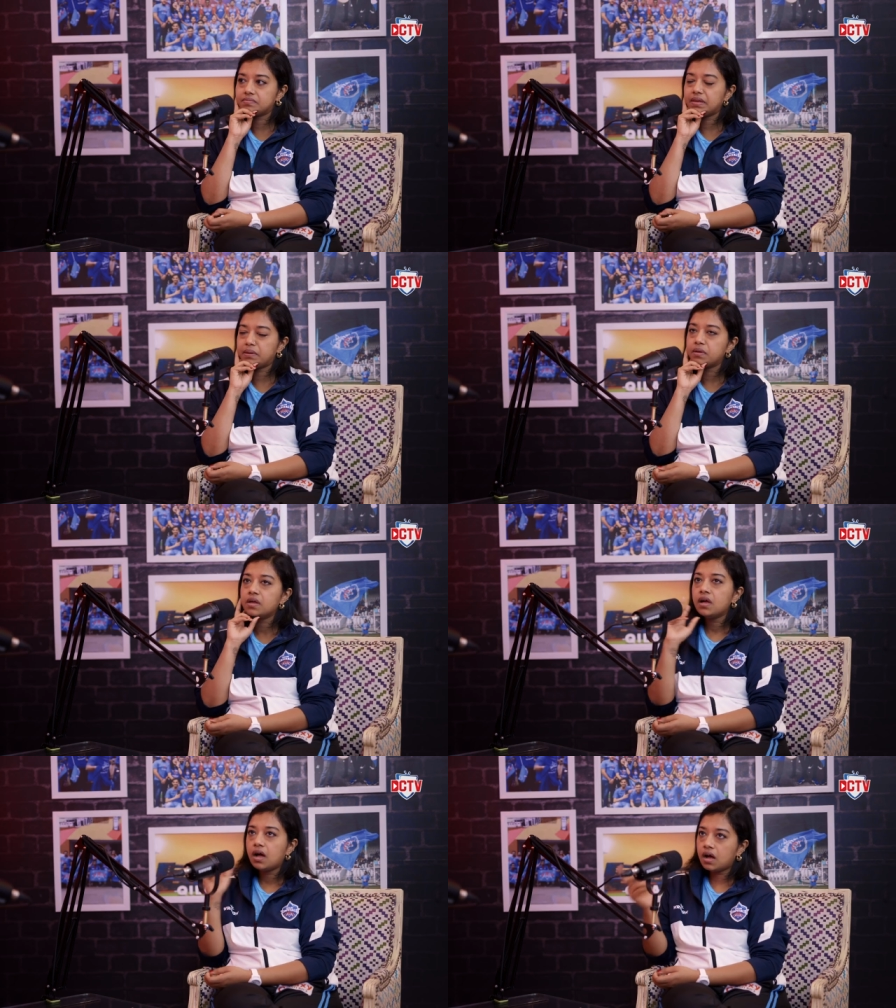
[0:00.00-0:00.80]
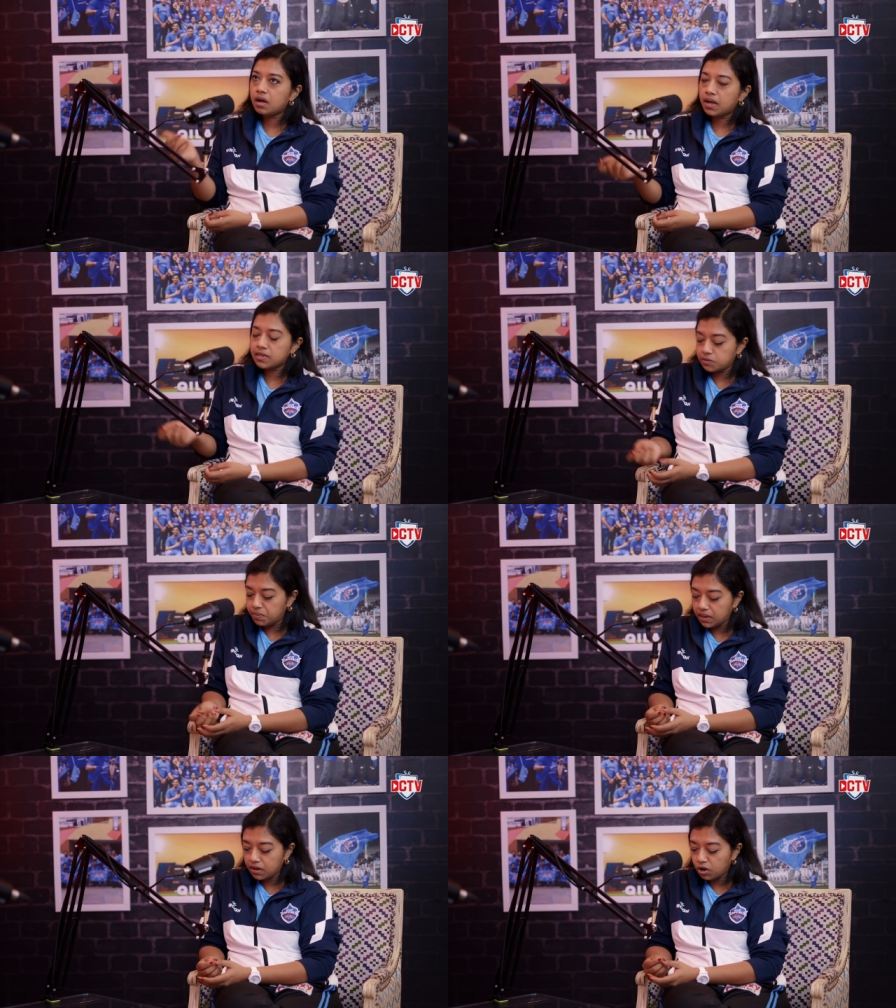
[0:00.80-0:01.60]
Yeah. Uh, and
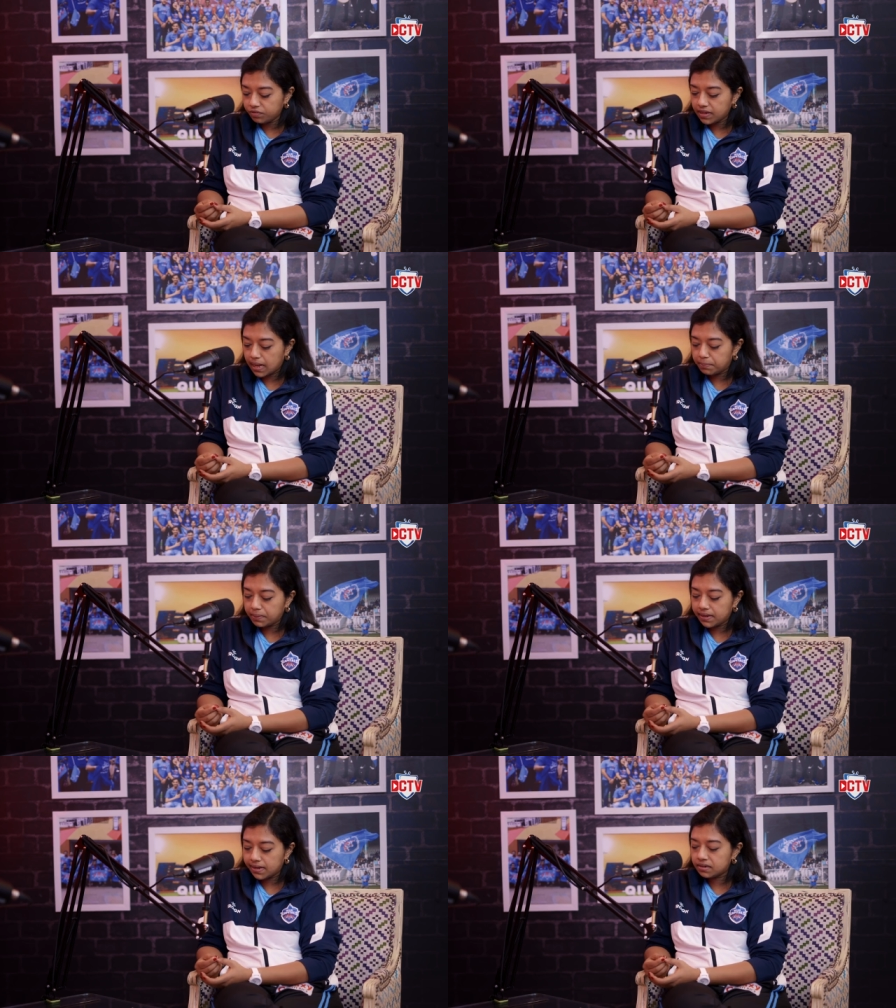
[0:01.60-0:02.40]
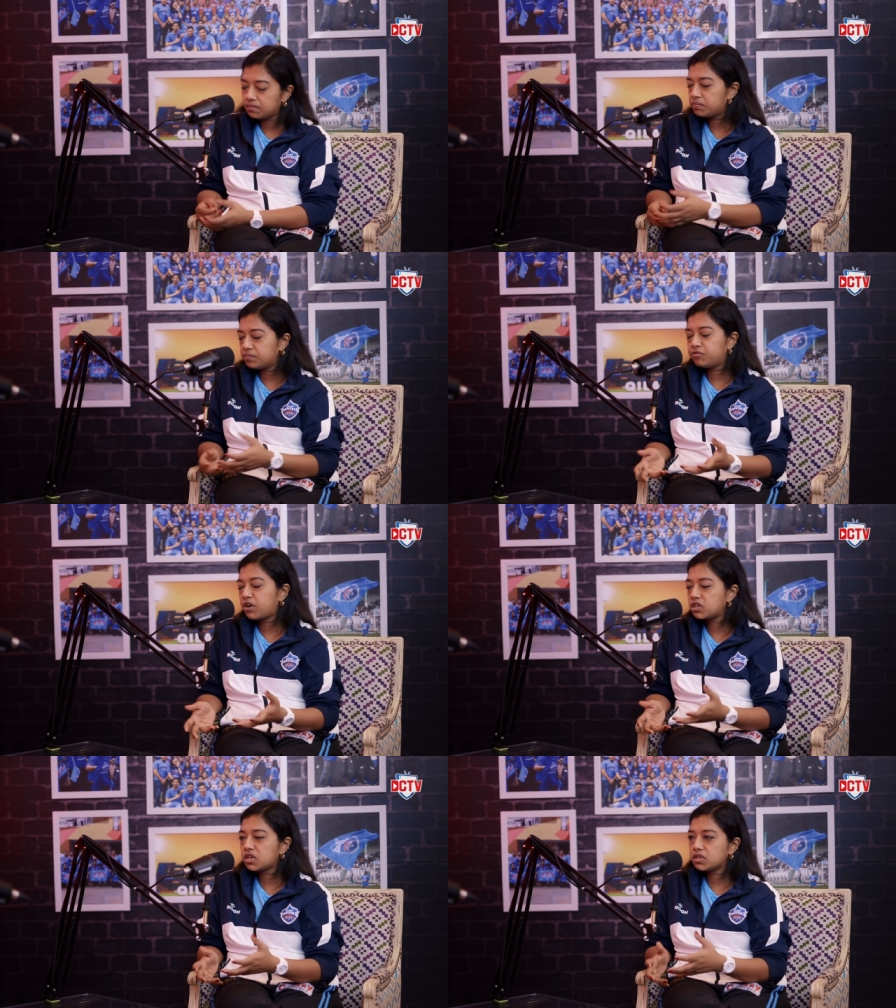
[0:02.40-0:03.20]
speaking of the IPL and
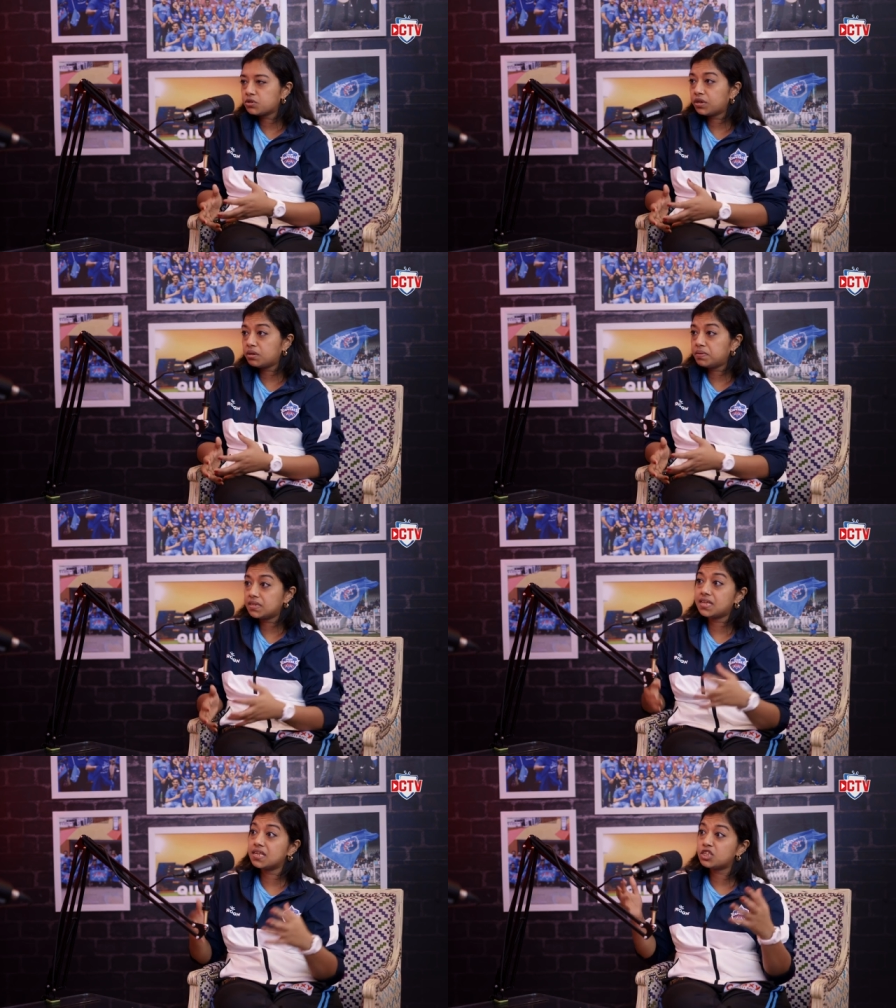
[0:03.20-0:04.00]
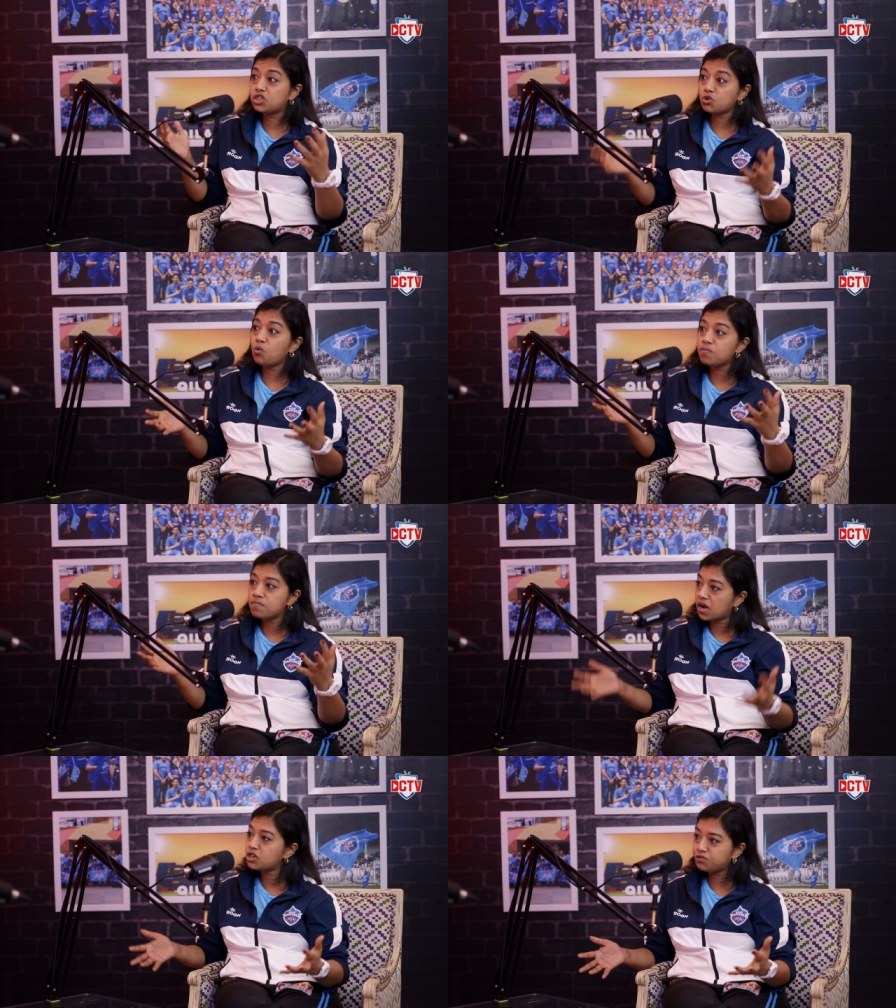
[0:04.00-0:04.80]
franchise cricket because there's so
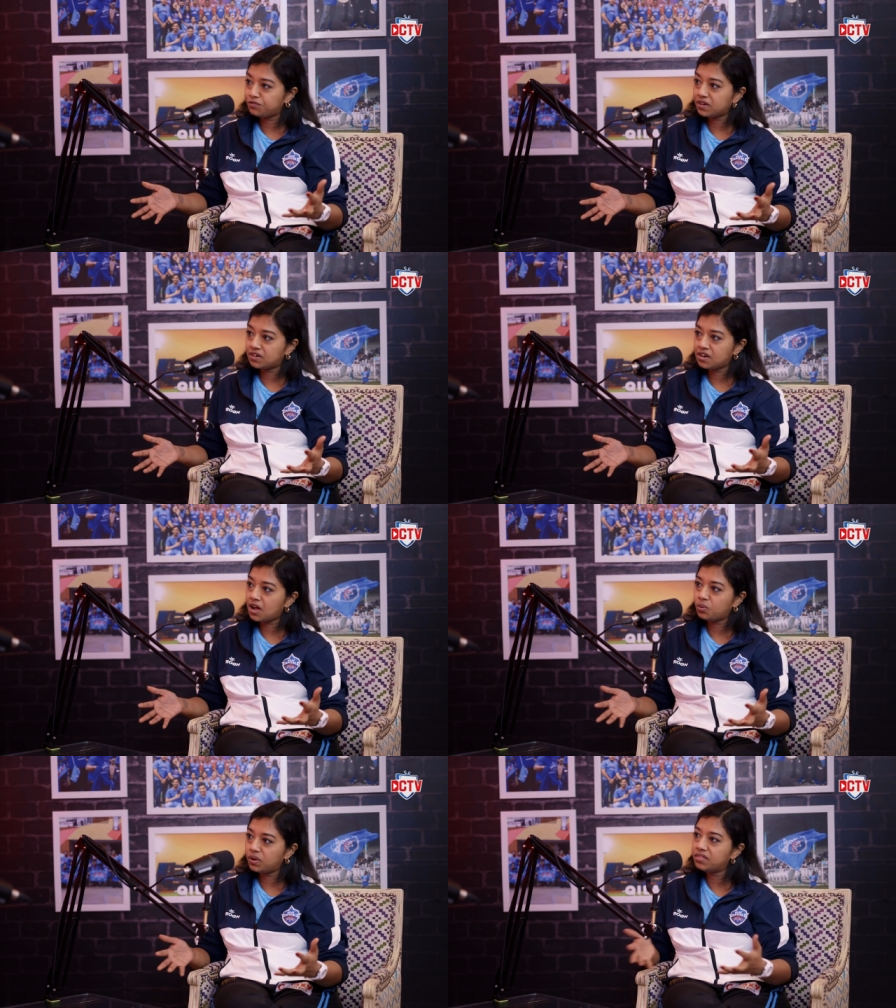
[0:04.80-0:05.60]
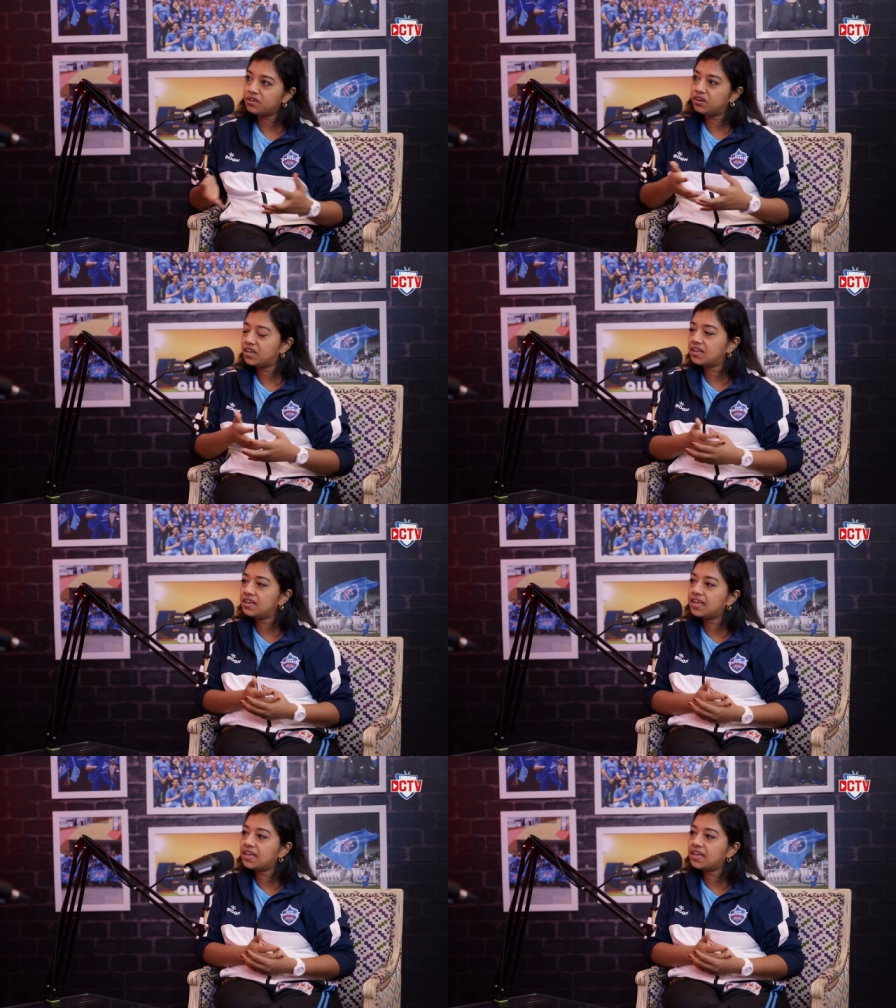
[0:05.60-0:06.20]
much of it now in the cricketing